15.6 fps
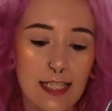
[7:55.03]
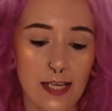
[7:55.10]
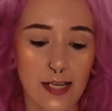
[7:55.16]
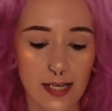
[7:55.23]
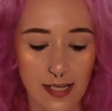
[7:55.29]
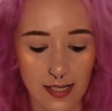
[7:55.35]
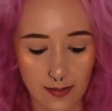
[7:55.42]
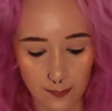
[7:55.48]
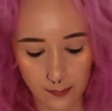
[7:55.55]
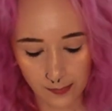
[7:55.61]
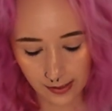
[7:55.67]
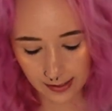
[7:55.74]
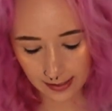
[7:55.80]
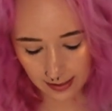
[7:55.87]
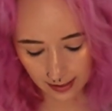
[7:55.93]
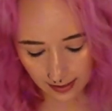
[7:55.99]
a
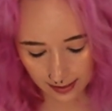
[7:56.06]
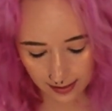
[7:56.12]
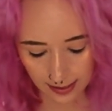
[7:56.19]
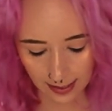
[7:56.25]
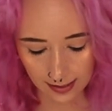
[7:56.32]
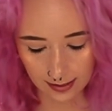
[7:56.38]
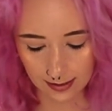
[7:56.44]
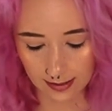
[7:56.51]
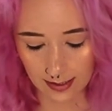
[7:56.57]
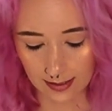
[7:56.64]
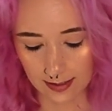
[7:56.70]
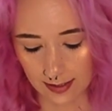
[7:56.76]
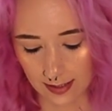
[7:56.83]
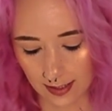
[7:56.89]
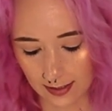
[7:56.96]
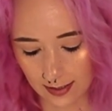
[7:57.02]
pretty thick
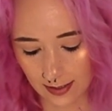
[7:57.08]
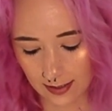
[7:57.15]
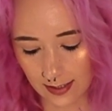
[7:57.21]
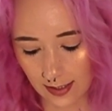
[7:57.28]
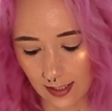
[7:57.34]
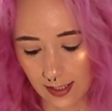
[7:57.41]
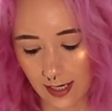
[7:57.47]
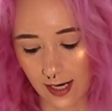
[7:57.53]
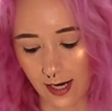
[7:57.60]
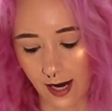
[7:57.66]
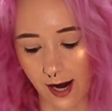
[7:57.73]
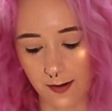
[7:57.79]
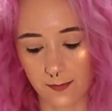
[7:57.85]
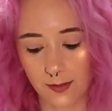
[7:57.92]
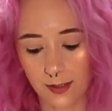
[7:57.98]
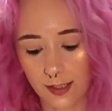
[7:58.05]
consistency, and
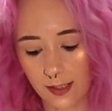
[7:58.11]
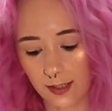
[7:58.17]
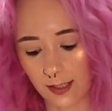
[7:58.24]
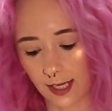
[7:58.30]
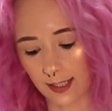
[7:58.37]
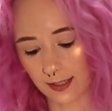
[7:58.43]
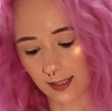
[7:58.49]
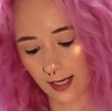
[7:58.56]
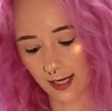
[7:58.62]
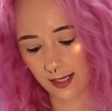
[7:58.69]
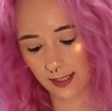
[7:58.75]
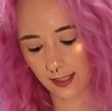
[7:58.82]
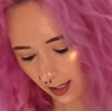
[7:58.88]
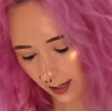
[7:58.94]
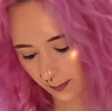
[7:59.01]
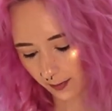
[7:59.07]
I really like
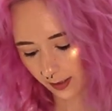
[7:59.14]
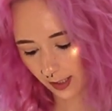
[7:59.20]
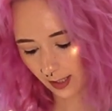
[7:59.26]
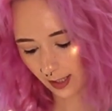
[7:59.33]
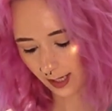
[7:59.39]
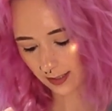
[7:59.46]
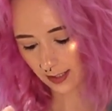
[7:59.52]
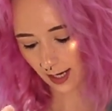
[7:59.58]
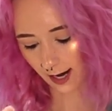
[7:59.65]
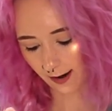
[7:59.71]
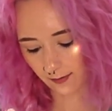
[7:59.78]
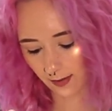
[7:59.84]
that. I really like to have